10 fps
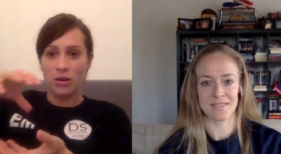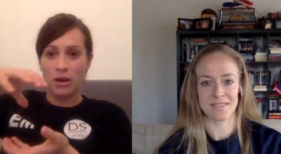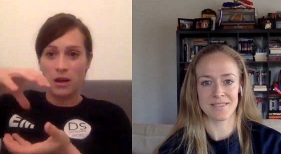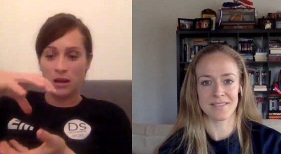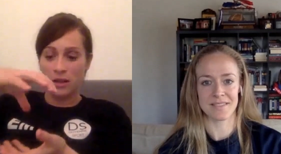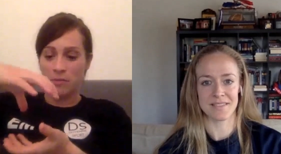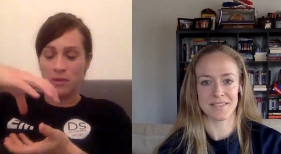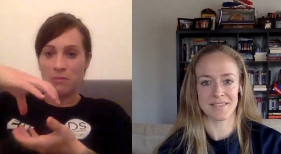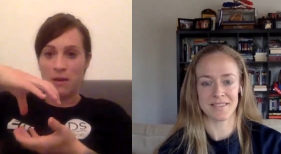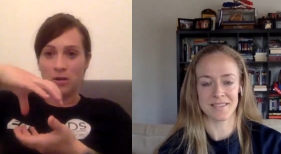Speaker 1: or an
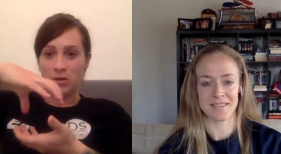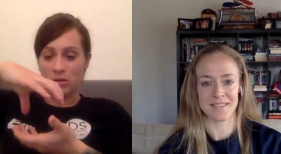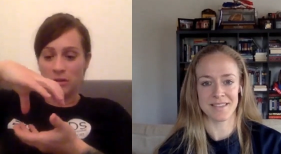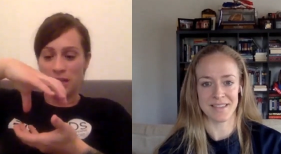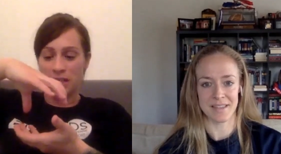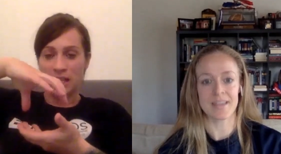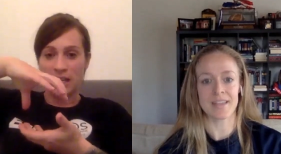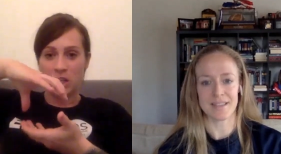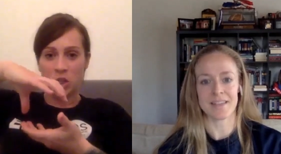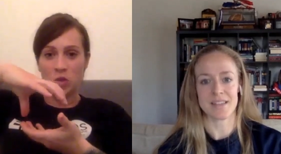Olympic medal, it's
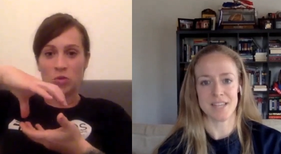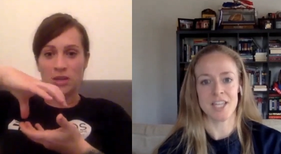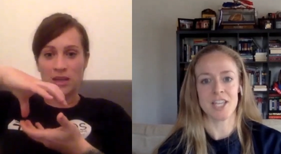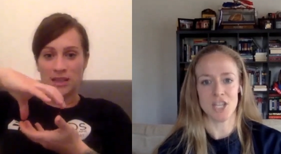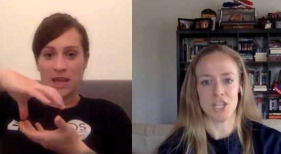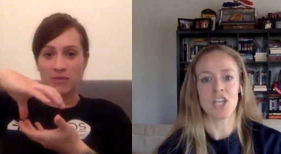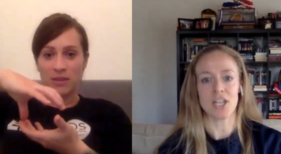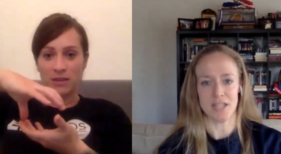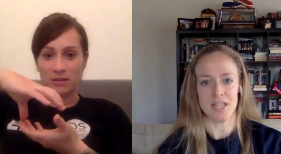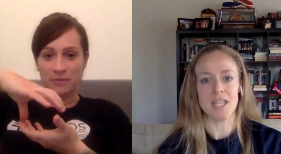like huge and it's
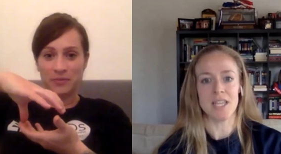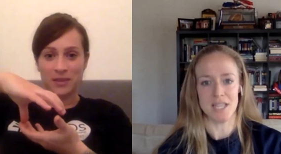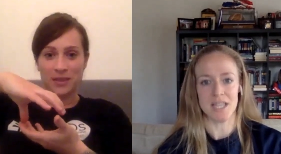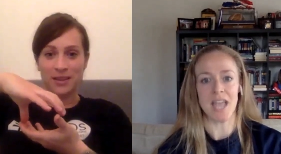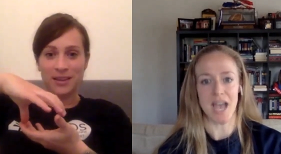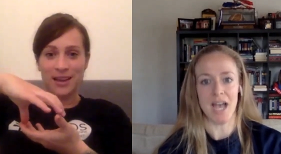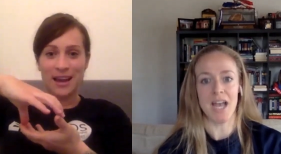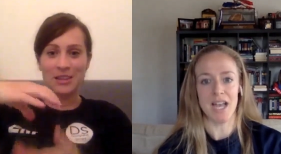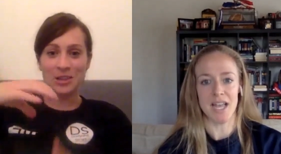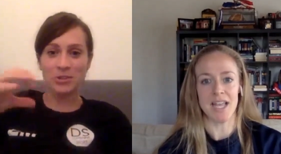heavy.
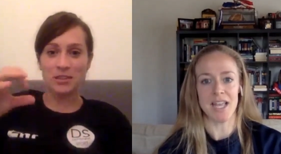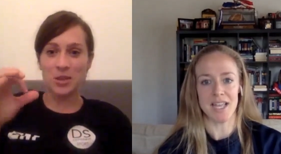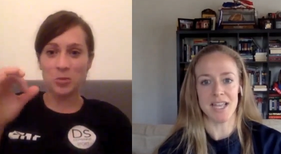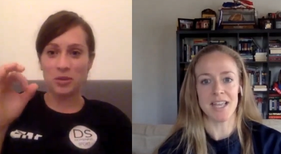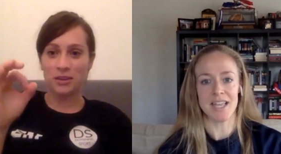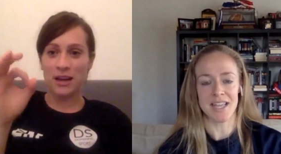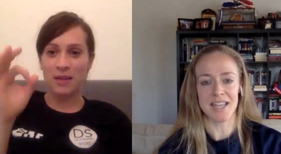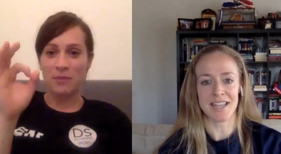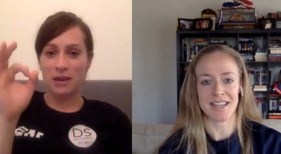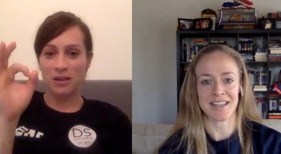Yeah. You see the World
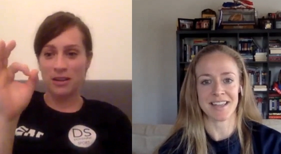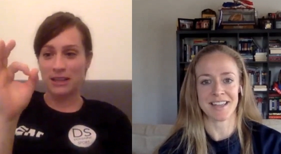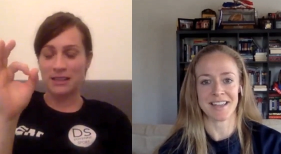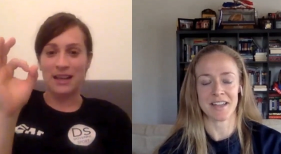Cup medal and